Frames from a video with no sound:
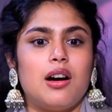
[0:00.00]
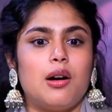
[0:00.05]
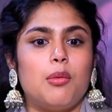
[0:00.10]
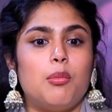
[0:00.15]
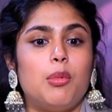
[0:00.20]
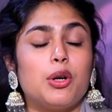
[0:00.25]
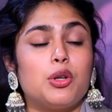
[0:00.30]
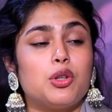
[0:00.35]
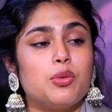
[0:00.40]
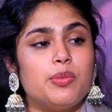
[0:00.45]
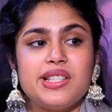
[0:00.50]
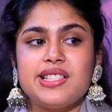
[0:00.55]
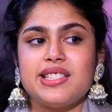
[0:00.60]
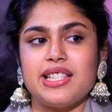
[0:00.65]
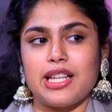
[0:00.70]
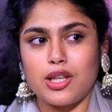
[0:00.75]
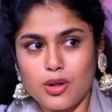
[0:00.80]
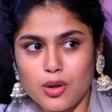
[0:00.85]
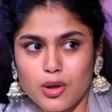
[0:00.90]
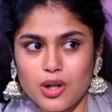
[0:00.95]
but to be
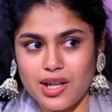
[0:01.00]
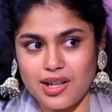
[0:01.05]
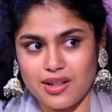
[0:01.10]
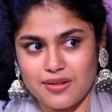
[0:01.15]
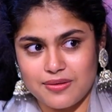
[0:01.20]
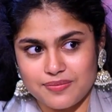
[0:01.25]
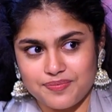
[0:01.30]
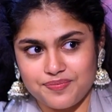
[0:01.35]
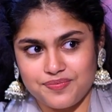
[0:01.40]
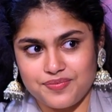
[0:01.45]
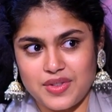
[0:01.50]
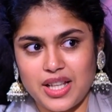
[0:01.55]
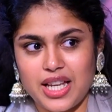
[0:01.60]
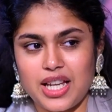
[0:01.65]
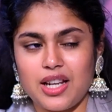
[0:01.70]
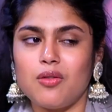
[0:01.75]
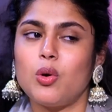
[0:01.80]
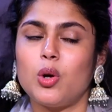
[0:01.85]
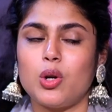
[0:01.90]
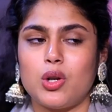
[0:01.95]
secure
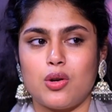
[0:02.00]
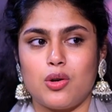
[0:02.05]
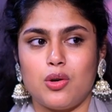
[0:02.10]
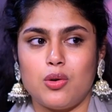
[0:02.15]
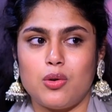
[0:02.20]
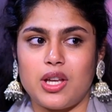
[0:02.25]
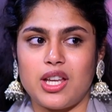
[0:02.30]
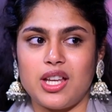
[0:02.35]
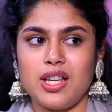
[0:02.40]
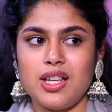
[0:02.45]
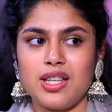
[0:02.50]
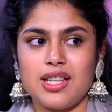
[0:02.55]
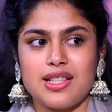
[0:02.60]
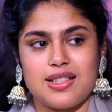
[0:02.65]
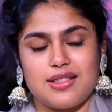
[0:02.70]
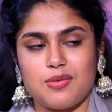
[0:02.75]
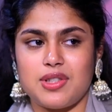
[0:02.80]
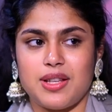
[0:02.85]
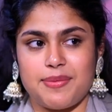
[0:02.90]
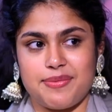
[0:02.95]
in what you're doing
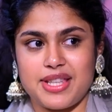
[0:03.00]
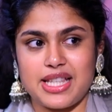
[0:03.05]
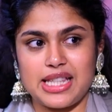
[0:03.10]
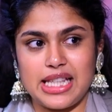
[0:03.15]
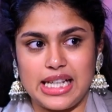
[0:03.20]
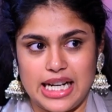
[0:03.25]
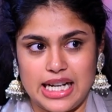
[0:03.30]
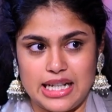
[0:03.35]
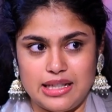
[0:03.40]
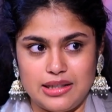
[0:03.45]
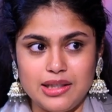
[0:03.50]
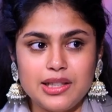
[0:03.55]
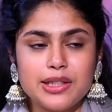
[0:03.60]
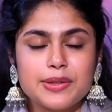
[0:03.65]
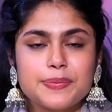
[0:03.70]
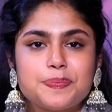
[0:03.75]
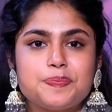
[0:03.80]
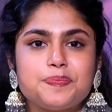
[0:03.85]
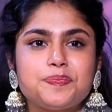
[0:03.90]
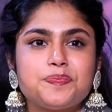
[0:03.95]
is something that I learned.
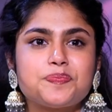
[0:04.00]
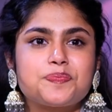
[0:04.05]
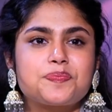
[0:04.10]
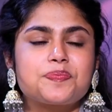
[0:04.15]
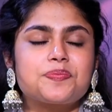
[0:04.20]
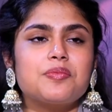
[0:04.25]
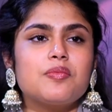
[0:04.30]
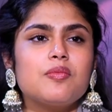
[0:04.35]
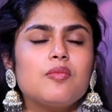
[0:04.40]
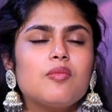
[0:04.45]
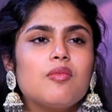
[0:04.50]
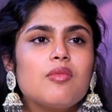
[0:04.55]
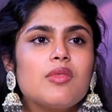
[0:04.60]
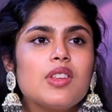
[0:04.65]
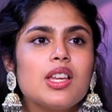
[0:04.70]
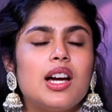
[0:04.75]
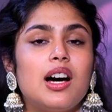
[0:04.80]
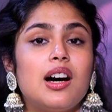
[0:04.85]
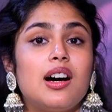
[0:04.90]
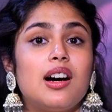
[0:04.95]

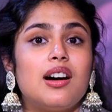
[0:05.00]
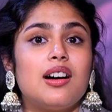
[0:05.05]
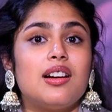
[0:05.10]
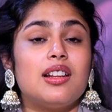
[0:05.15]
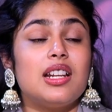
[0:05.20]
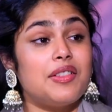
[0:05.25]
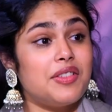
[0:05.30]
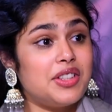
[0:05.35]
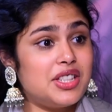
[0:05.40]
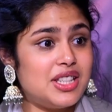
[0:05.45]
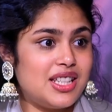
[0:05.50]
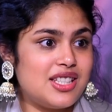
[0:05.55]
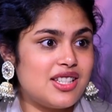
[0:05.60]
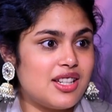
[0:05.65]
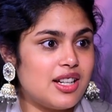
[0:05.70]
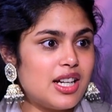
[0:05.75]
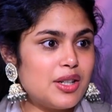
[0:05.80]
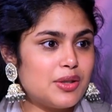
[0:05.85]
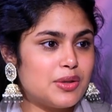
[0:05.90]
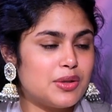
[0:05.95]
Ravi Teja
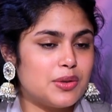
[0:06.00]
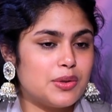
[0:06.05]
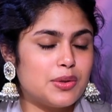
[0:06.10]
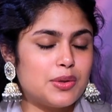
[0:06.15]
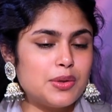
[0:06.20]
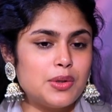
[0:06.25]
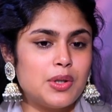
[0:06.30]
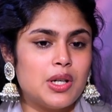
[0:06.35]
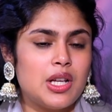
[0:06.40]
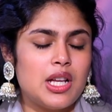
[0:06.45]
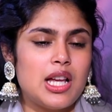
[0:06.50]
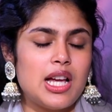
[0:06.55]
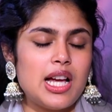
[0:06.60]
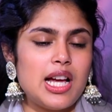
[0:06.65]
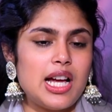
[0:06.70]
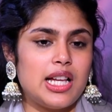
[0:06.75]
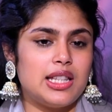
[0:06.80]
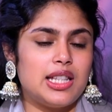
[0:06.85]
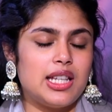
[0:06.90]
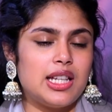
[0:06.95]
garuto,
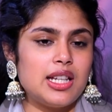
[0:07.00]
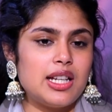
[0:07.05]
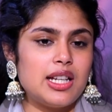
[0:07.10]
I think